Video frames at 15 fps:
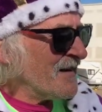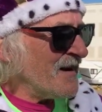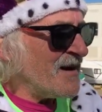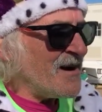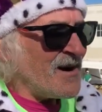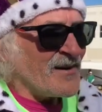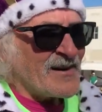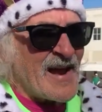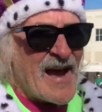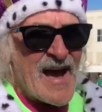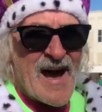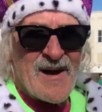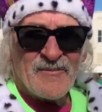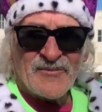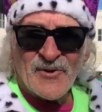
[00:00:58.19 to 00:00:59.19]
Oh, yeah,
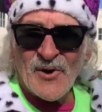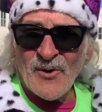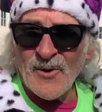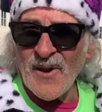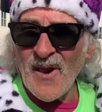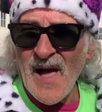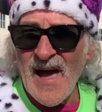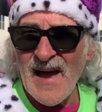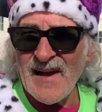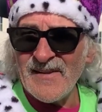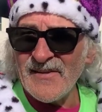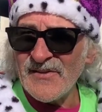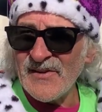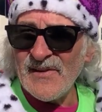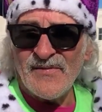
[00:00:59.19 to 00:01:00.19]
I'm so glad to
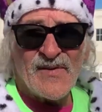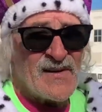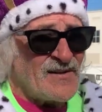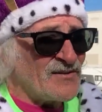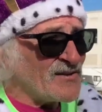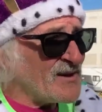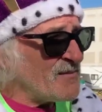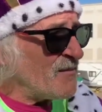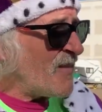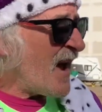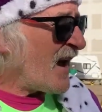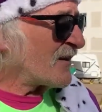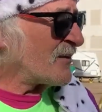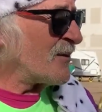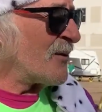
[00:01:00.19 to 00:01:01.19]
see things getting back
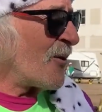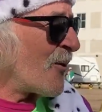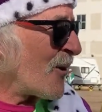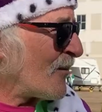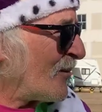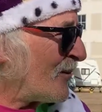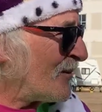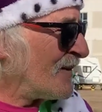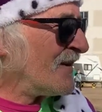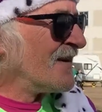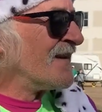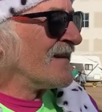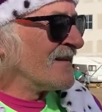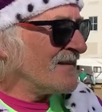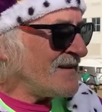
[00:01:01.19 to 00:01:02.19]
to normal.
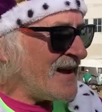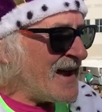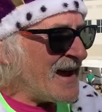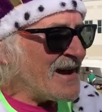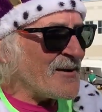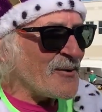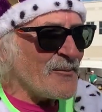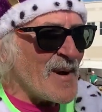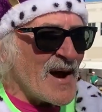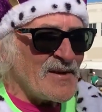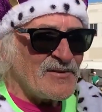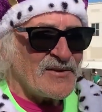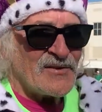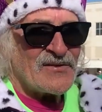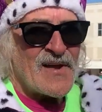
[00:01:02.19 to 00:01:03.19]
Yeah, everybody's
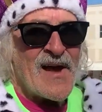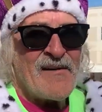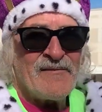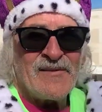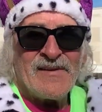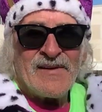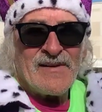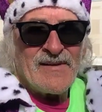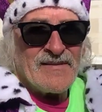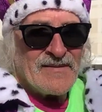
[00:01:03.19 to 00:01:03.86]
just having here,